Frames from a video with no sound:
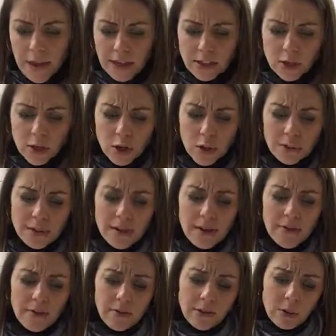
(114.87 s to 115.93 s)
In terms
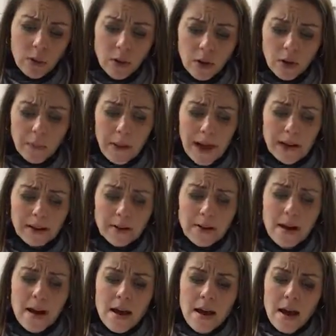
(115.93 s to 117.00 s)
of the rhetorical pattern,